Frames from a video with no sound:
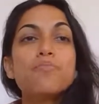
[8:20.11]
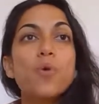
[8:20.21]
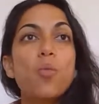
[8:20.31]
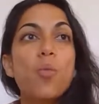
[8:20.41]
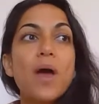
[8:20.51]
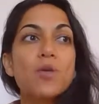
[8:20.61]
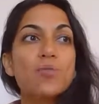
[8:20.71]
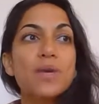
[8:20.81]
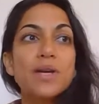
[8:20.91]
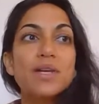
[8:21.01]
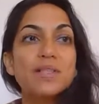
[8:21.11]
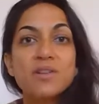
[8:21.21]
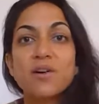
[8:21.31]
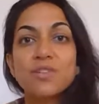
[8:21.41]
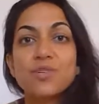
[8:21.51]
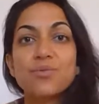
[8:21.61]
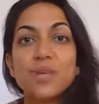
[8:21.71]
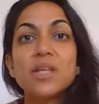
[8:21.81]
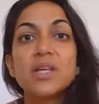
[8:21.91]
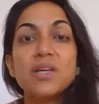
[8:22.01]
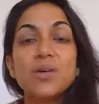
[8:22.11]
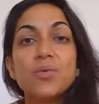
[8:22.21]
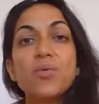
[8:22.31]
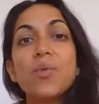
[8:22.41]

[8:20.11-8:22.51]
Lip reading: when we start to really